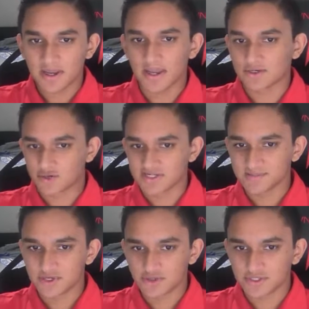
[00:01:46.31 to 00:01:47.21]
and
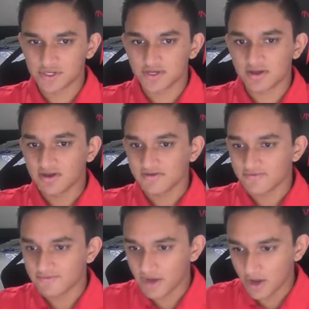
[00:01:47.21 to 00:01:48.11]
Chris Middleton
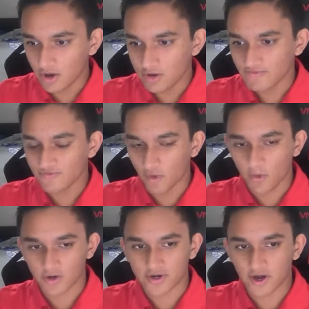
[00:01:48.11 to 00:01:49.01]
fell
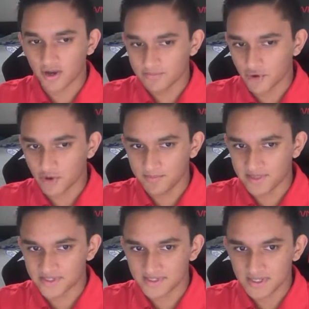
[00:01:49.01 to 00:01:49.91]
forward on
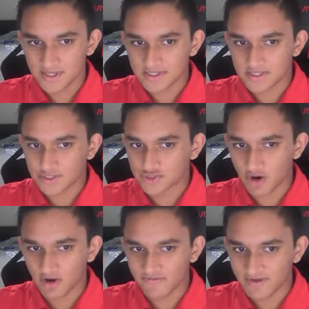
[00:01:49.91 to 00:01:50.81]
purpose to
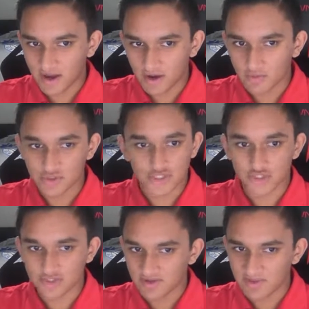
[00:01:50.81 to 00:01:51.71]
draw a foul, which
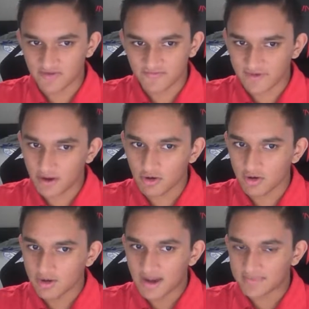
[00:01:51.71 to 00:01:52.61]
shouldn't have been a foul.